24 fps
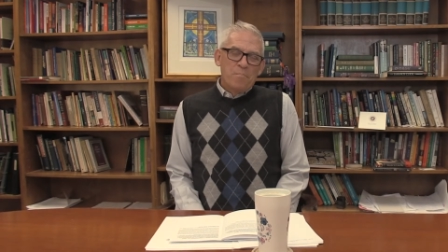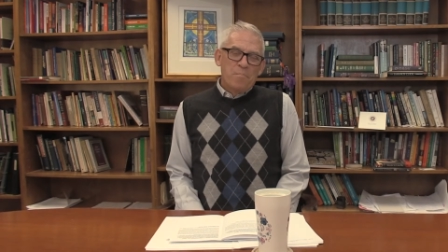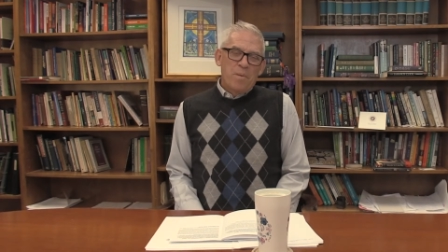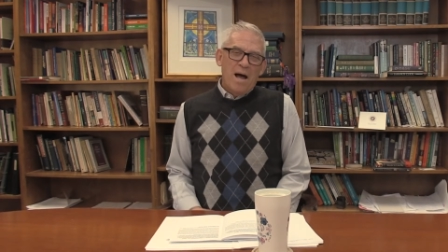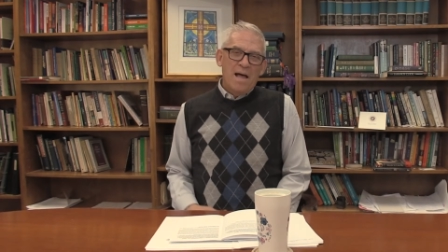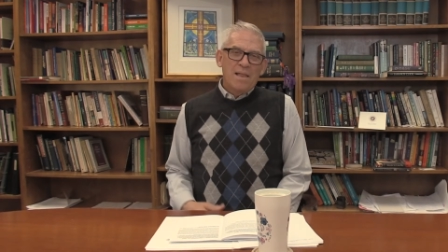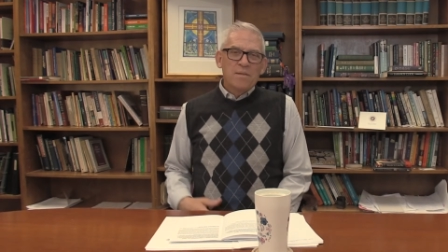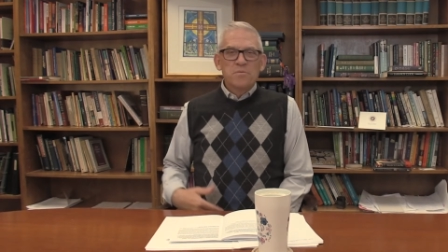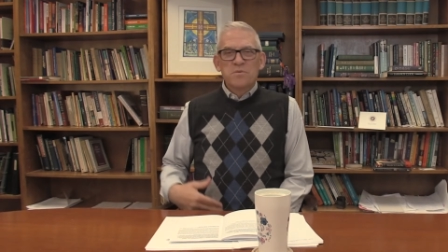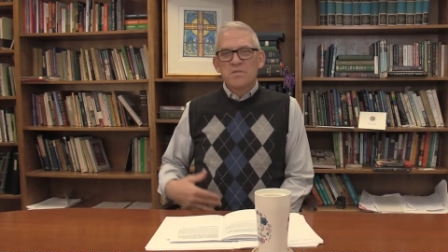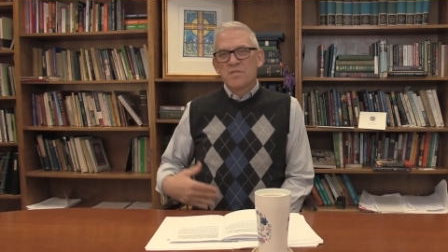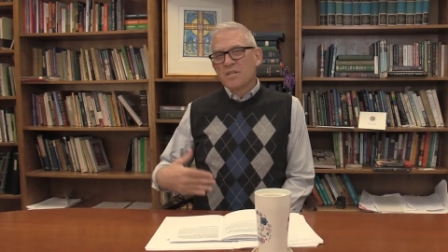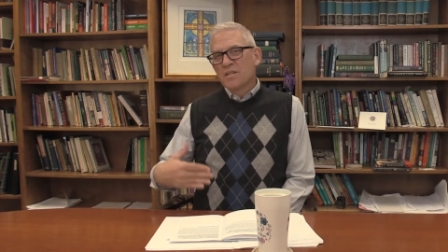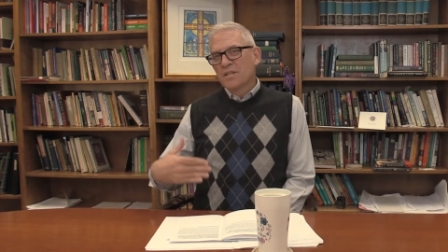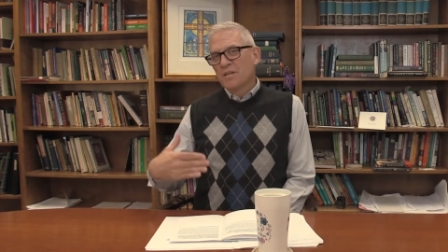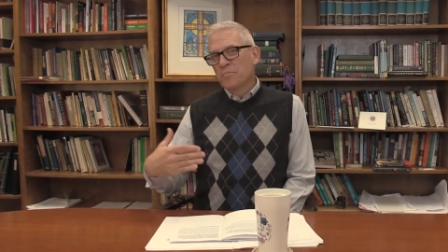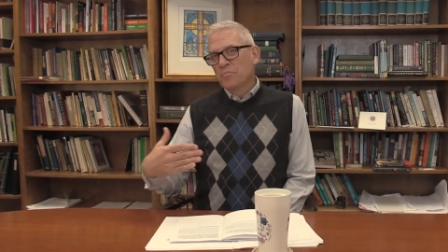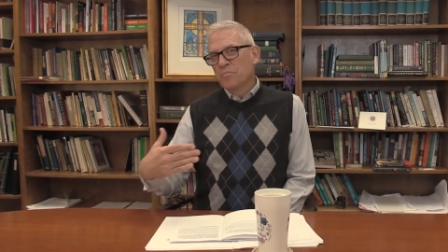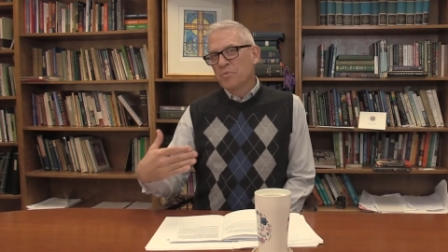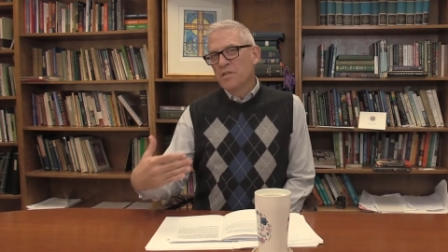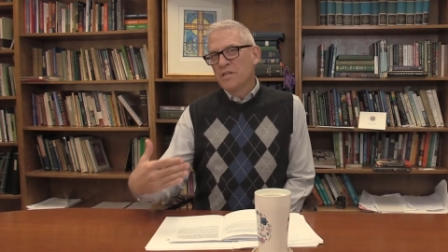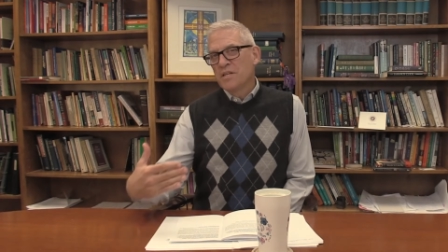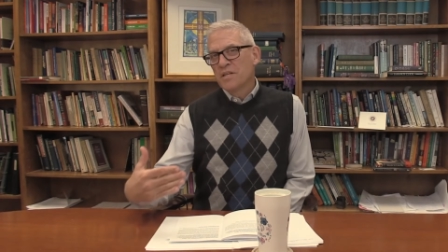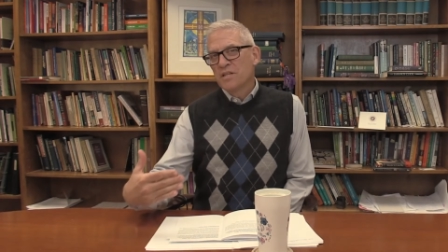Pilate was in
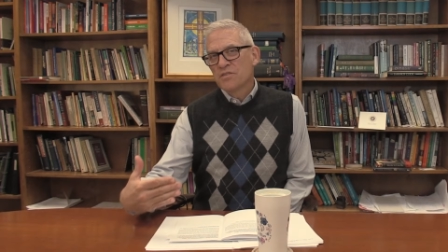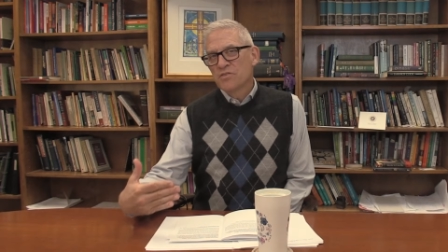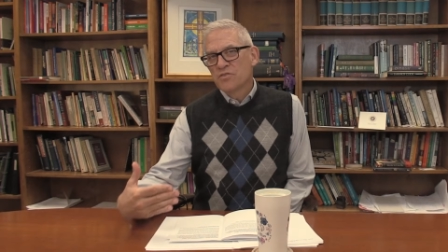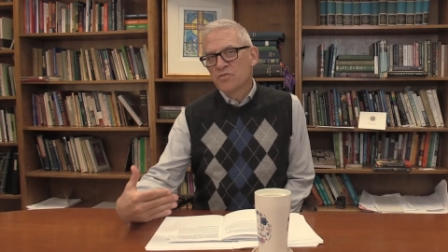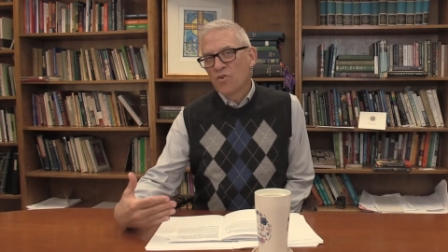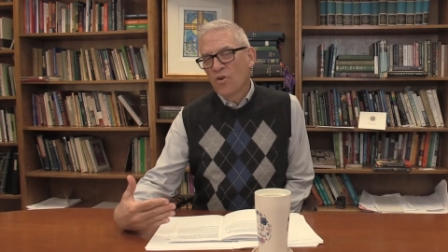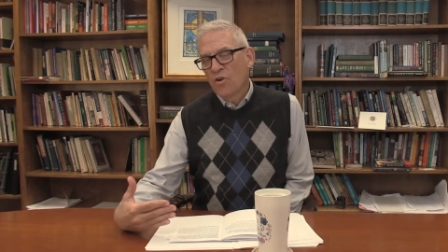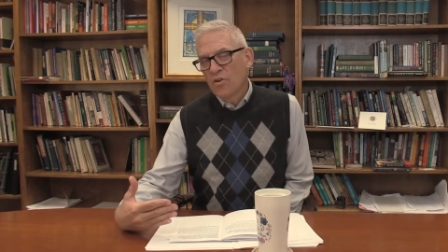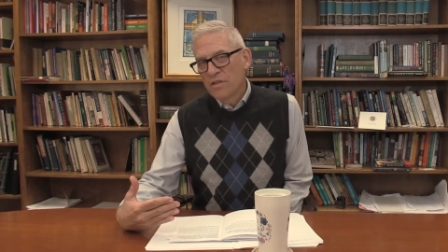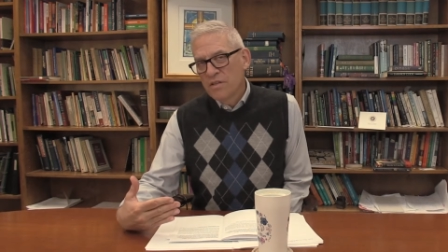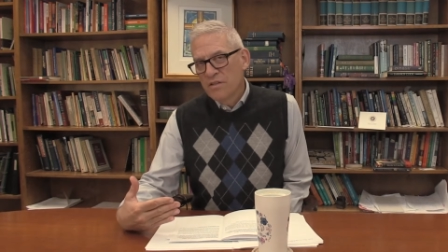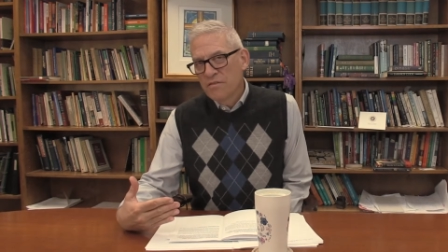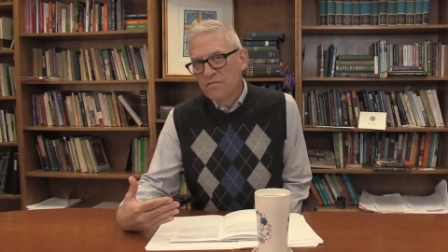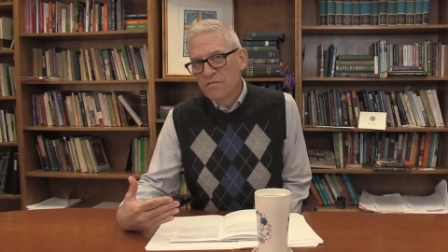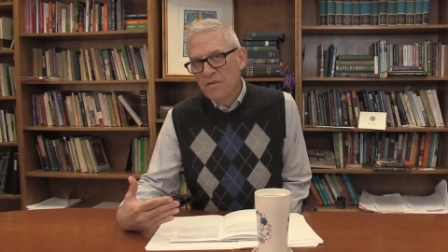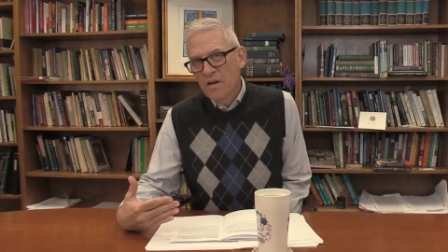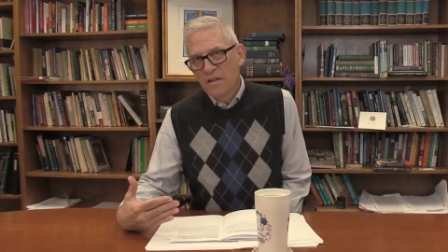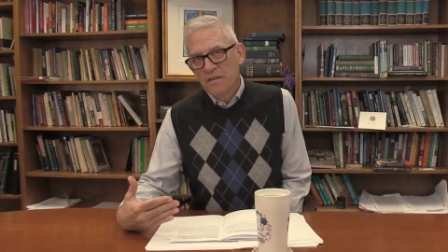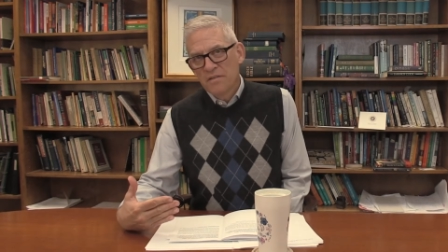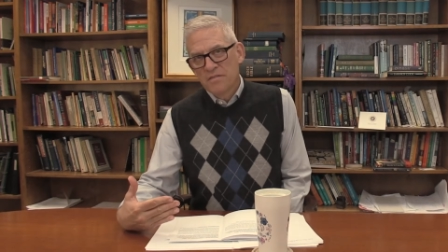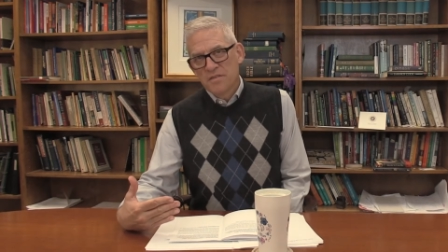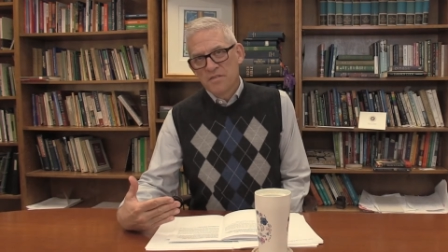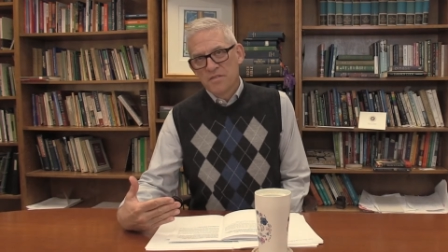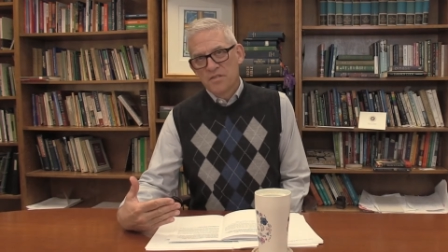complete control. He
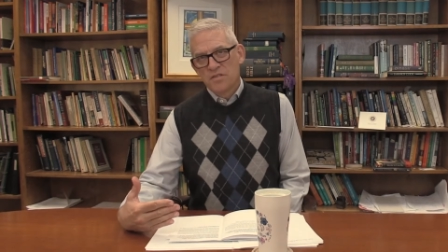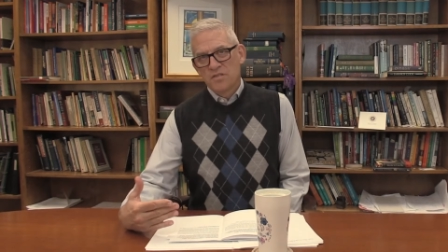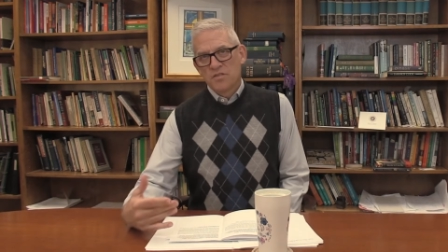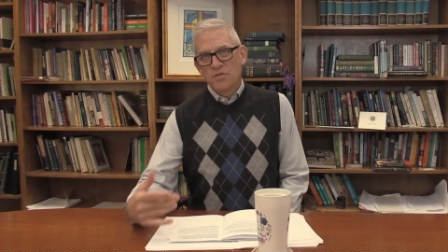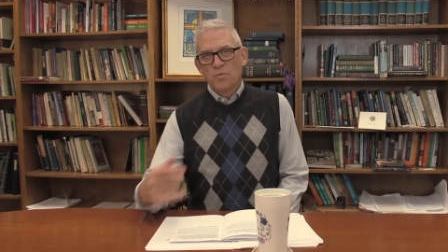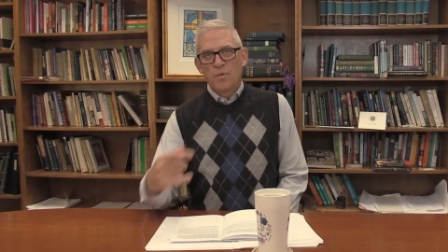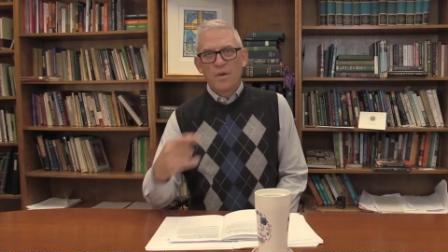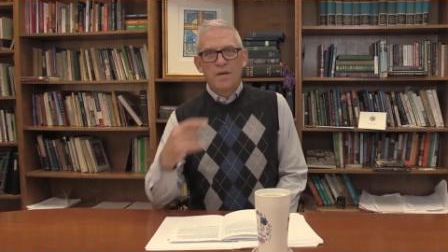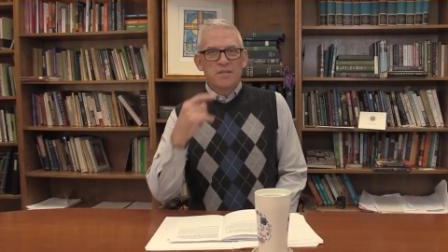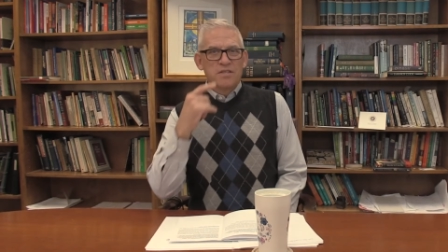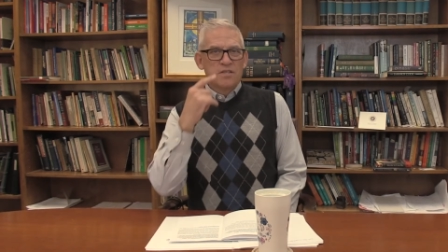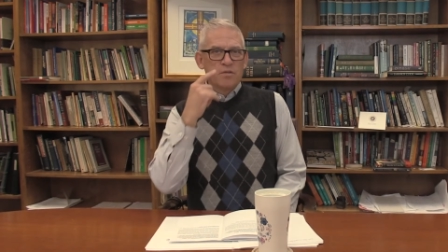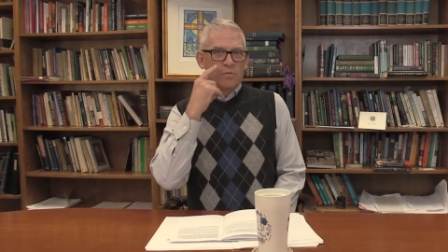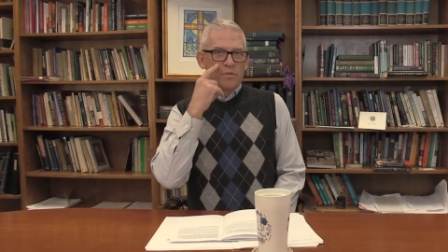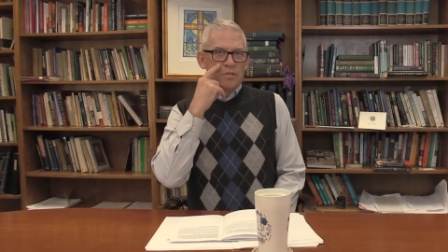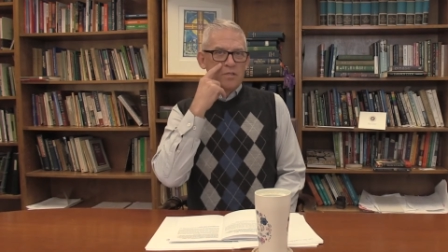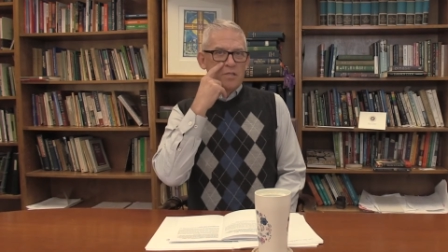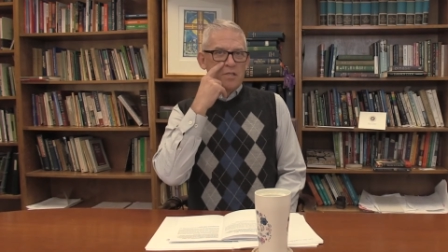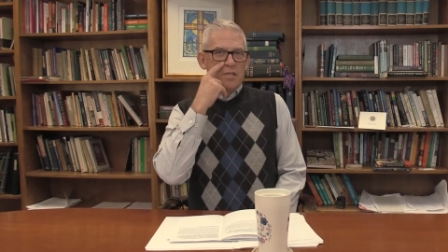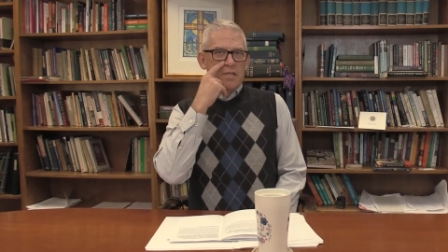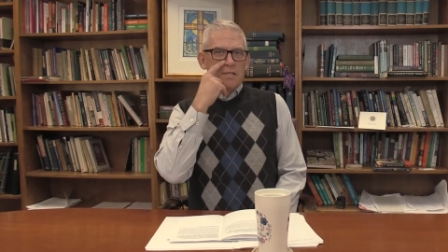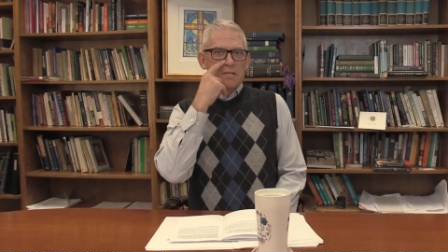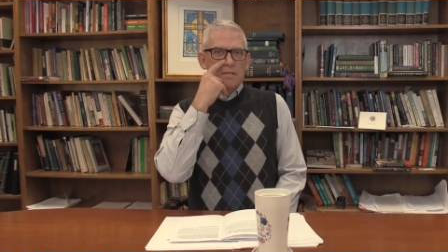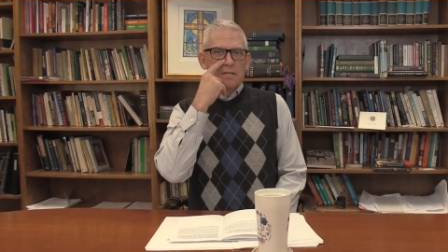felt of the situation with
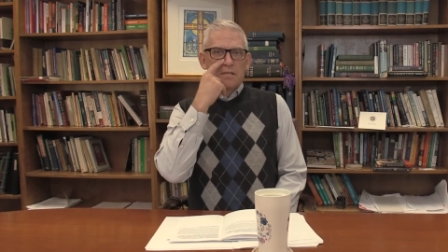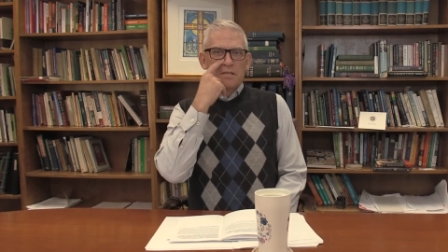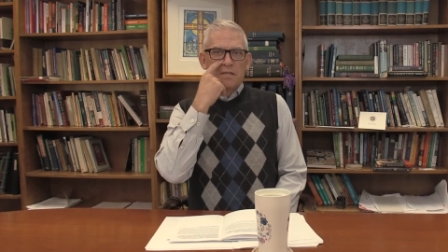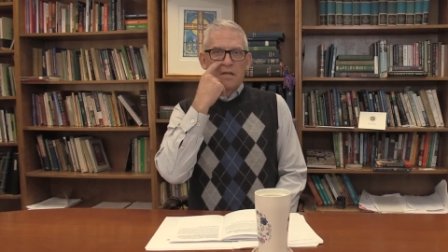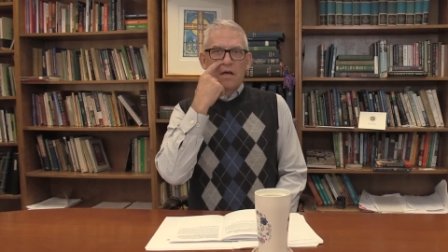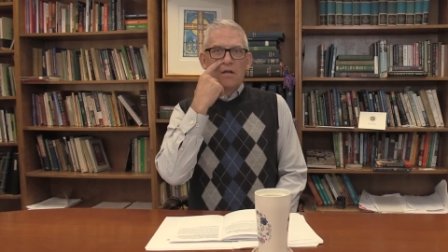Jesus.